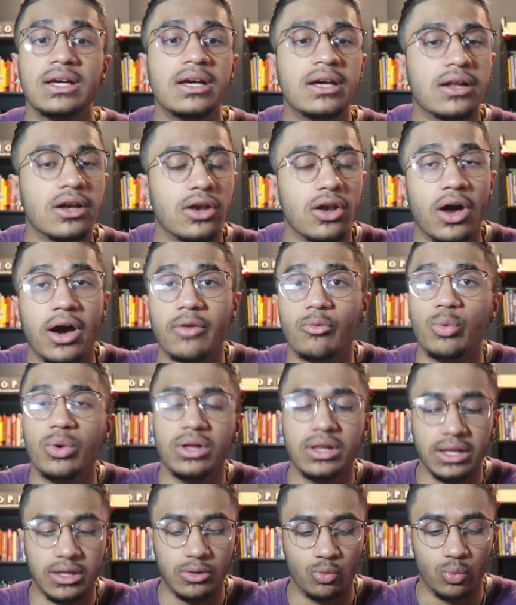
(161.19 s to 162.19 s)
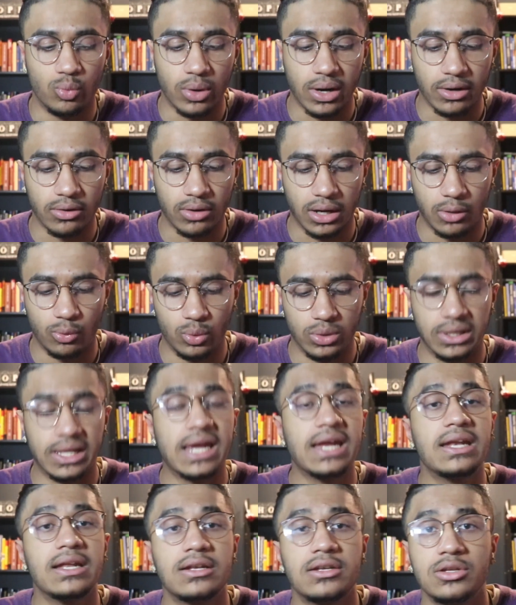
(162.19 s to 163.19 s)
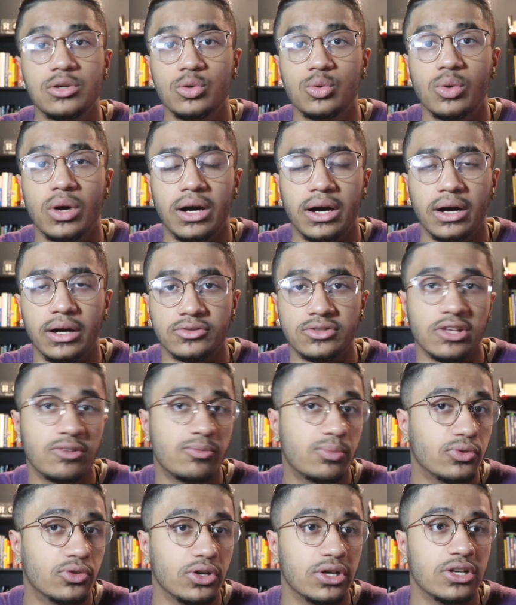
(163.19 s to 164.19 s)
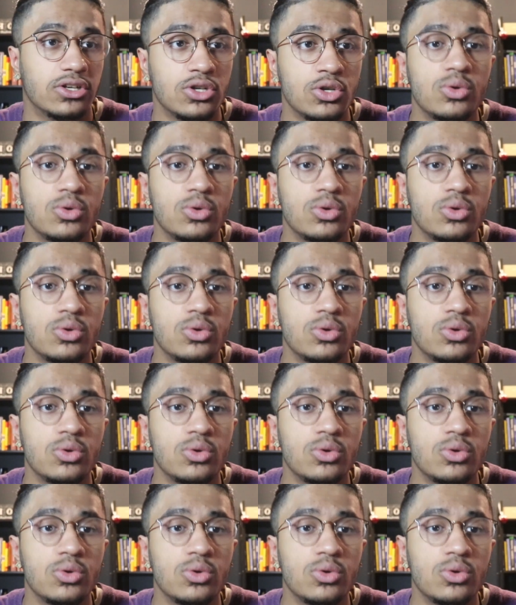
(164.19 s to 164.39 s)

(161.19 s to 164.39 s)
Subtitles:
not really related to Safemoon 32.